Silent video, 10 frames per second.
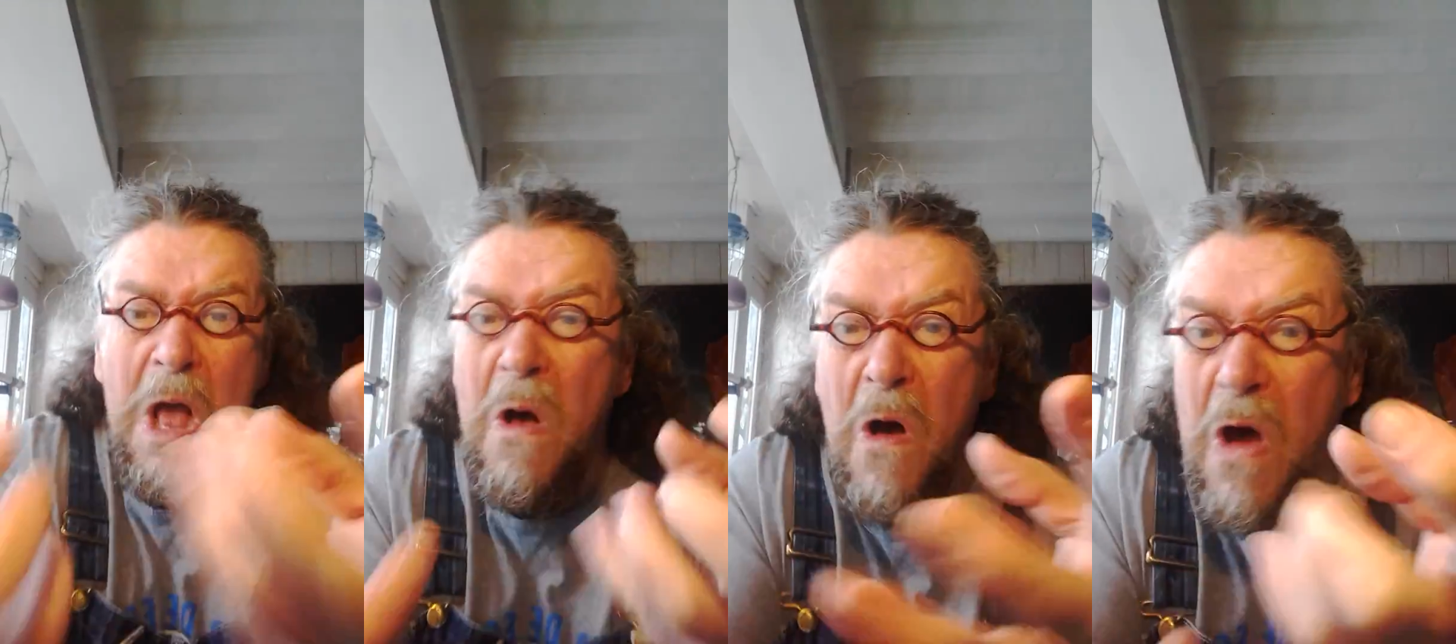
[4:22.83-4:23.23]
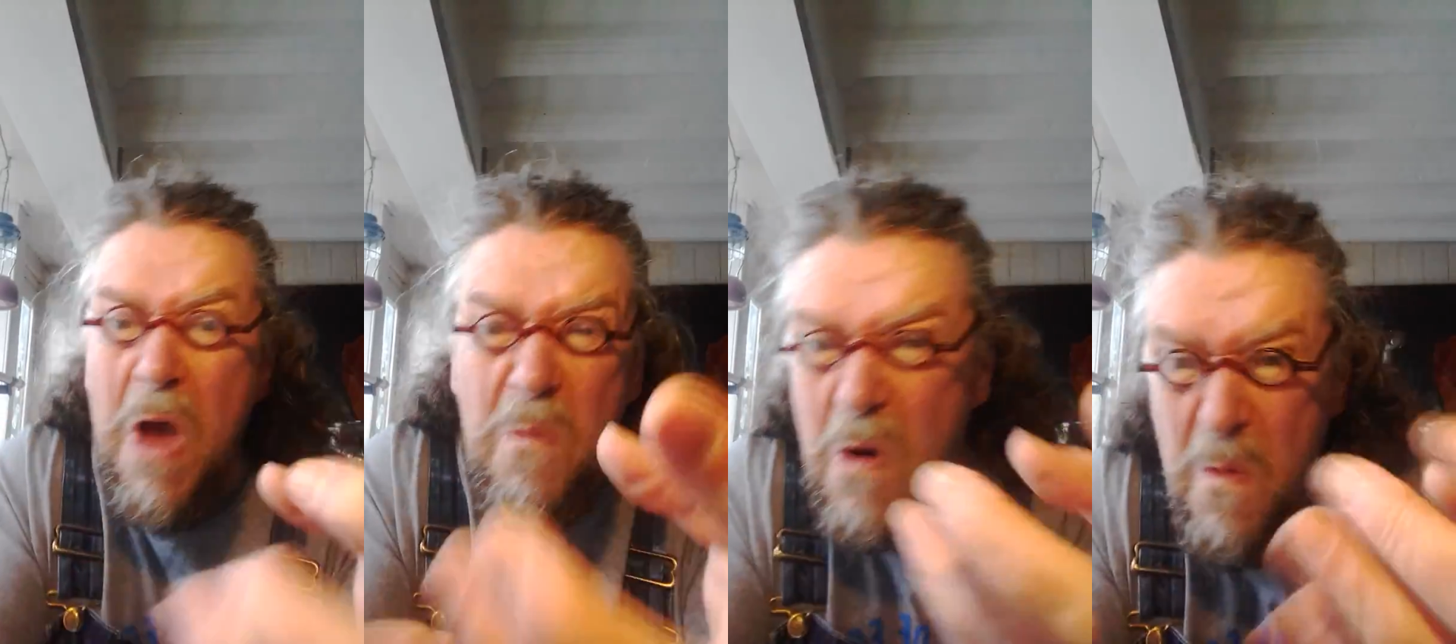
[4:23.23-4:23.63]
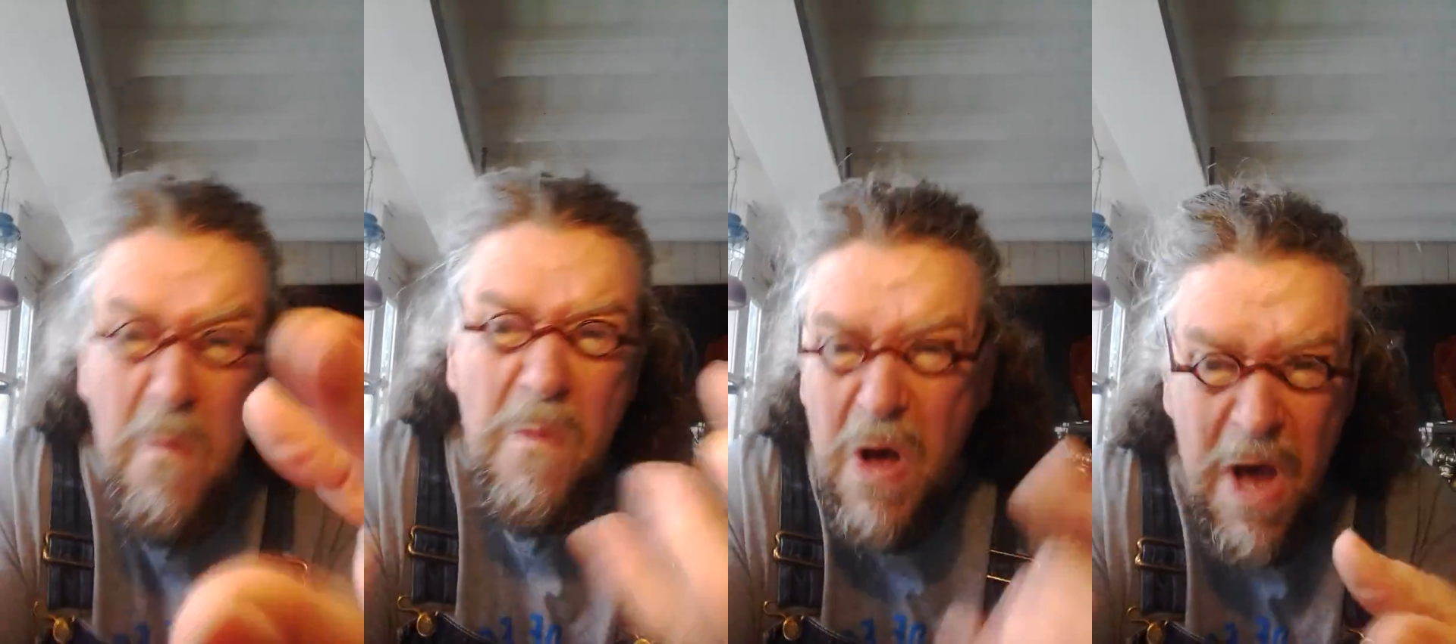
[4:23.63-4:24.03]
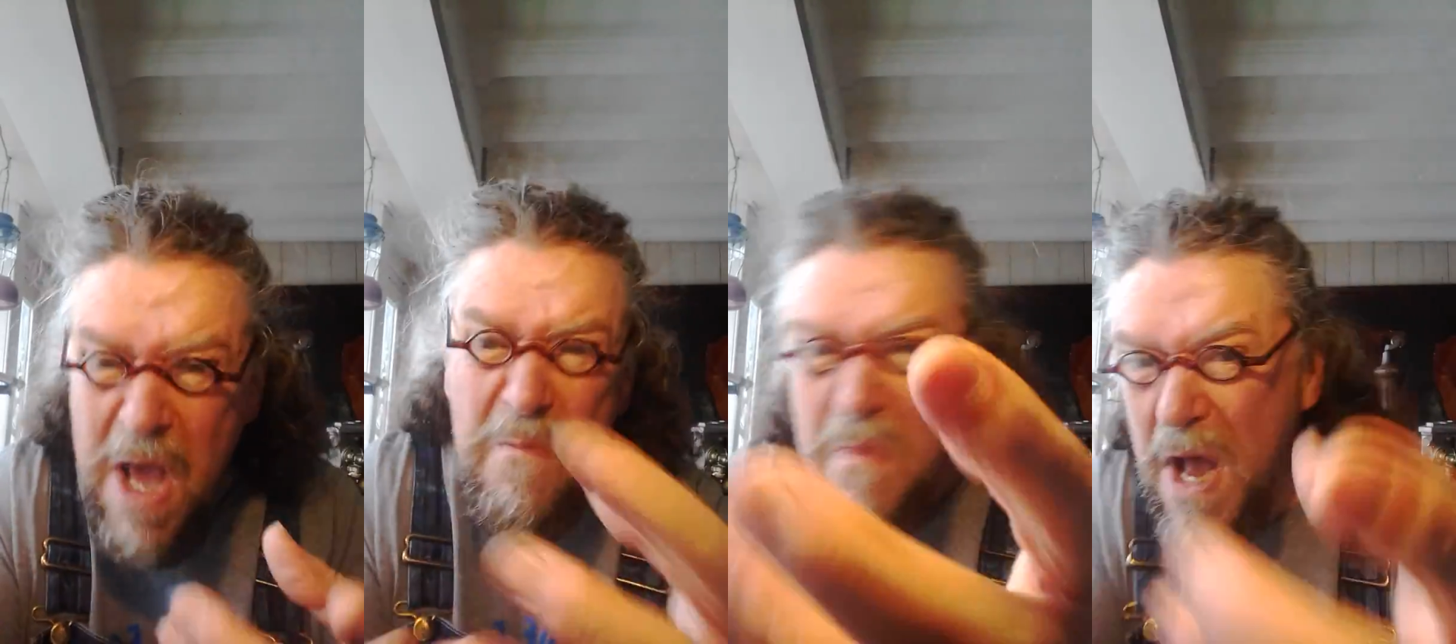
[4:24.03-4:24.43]
I want
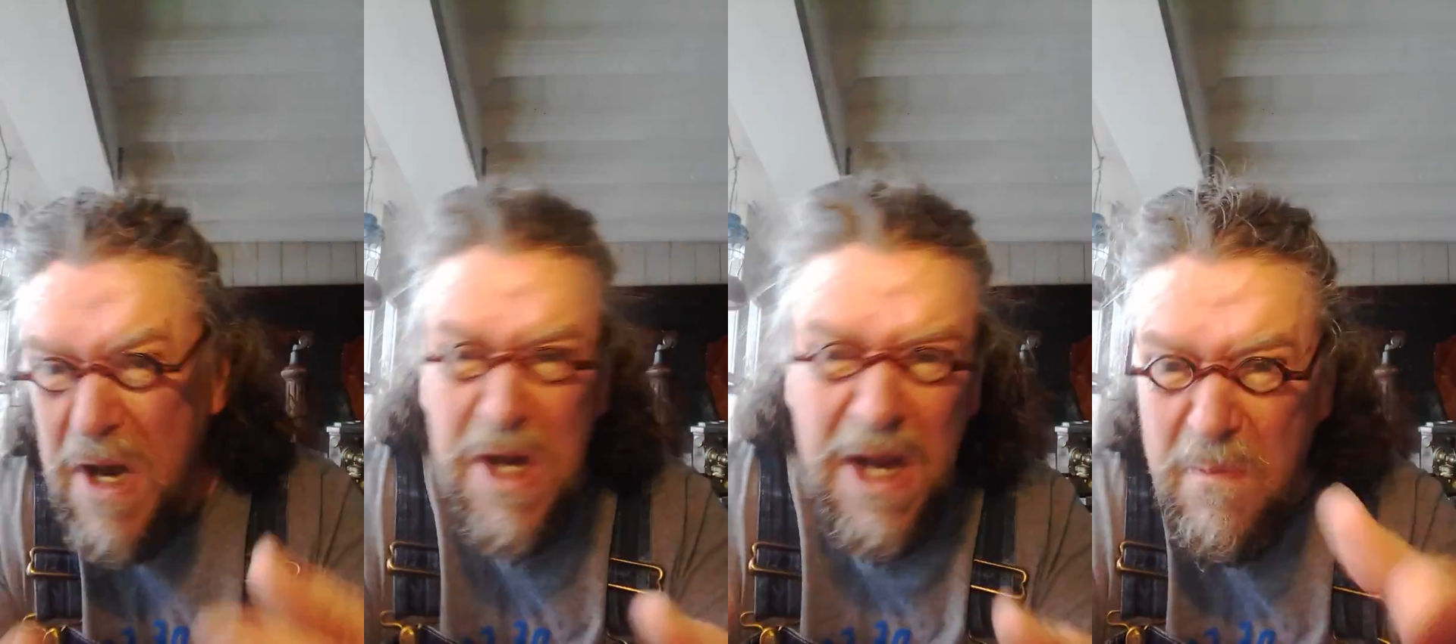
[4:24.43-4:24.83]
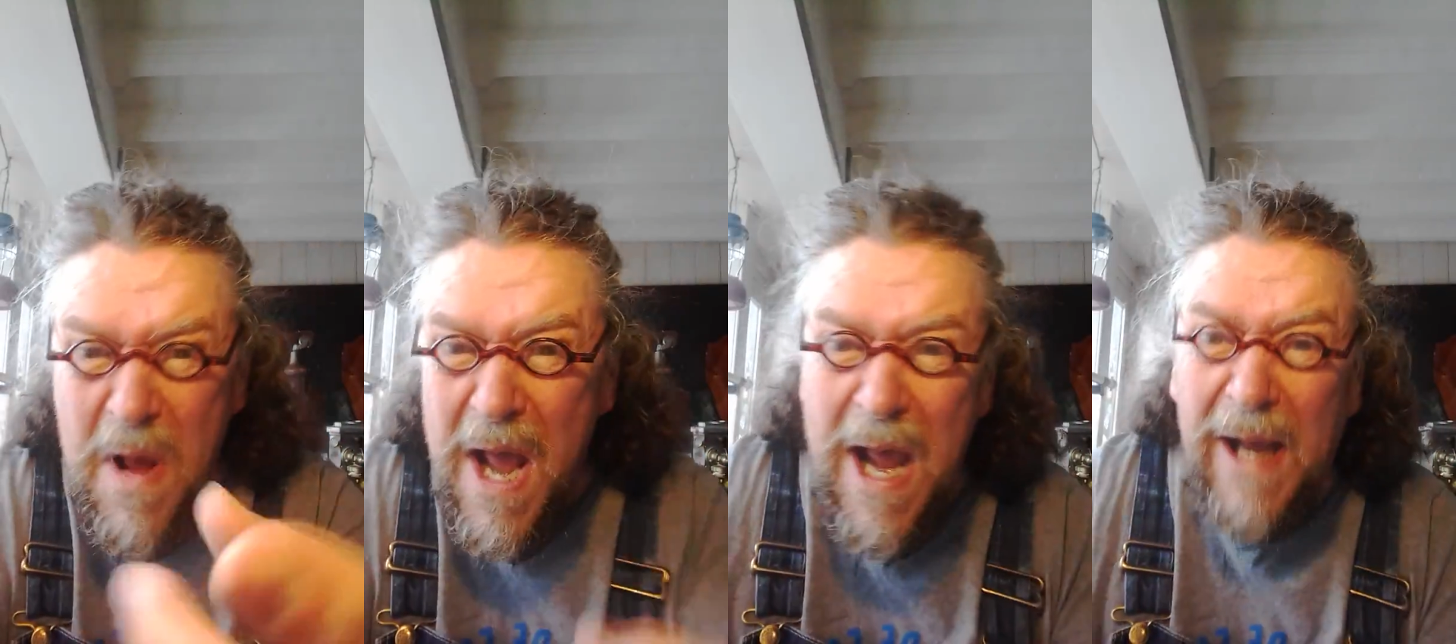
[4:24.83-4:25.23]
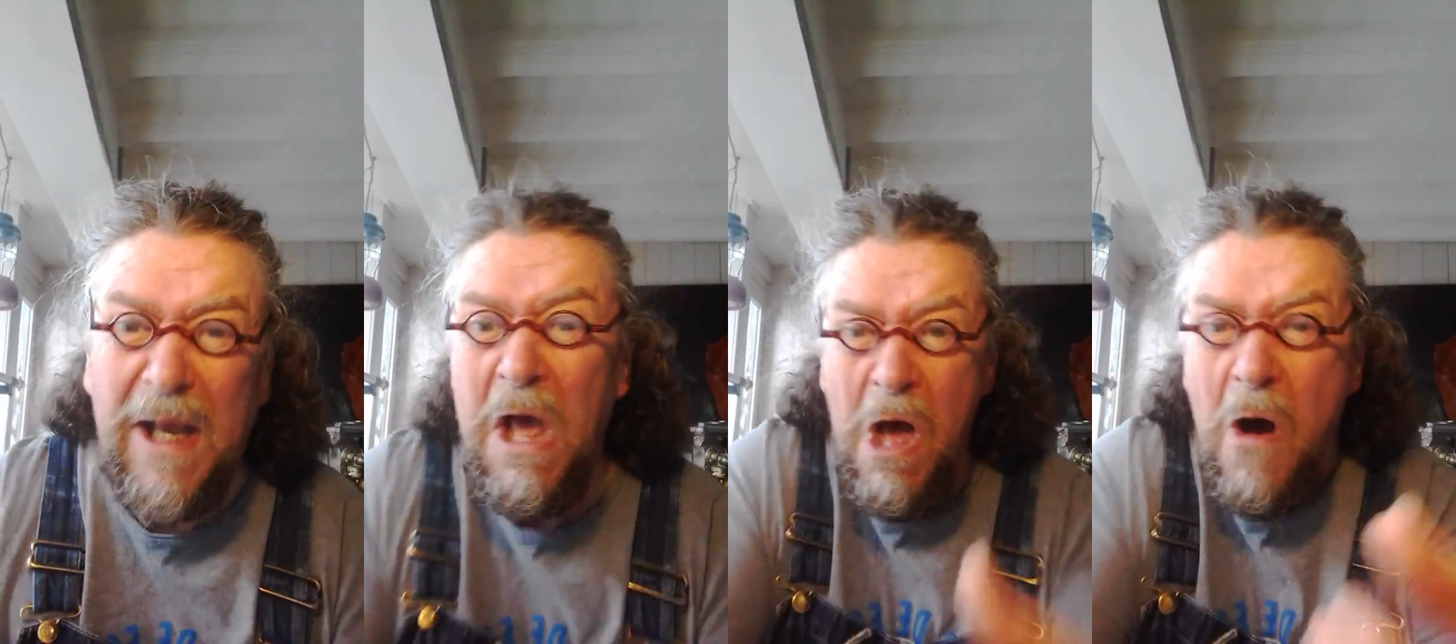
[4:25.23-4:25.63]
my money back,